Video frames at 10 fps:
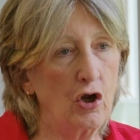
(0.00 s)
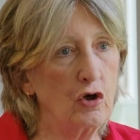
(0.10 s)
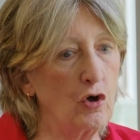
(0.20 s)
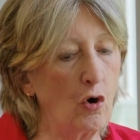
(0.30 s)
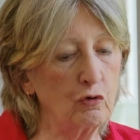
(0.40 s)

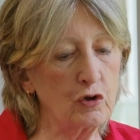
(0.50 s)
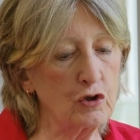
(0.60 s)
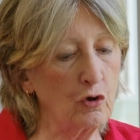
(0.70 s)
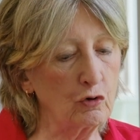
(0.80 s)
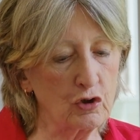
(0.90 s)
No
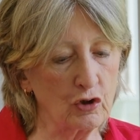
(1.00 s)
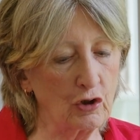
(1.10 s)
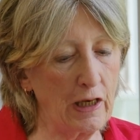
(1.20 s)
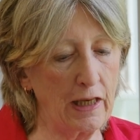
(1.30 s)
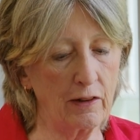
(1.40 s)

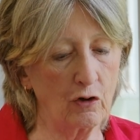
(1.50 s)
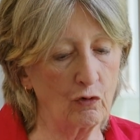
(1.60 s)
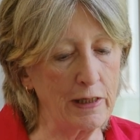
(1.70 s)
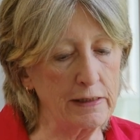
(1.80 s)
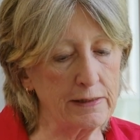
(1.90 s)
soldier in the
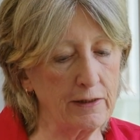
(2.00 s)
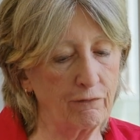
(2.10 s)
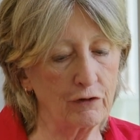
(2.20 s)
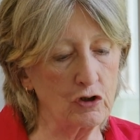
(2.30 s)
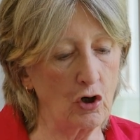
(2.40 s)
great
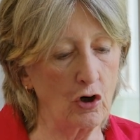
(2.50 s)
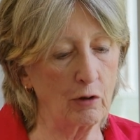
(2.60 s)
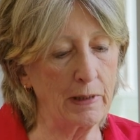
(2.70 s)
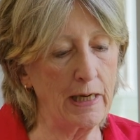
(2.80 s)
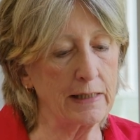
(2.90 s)
suffrage
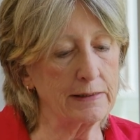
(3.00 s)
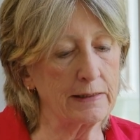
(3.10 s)
army has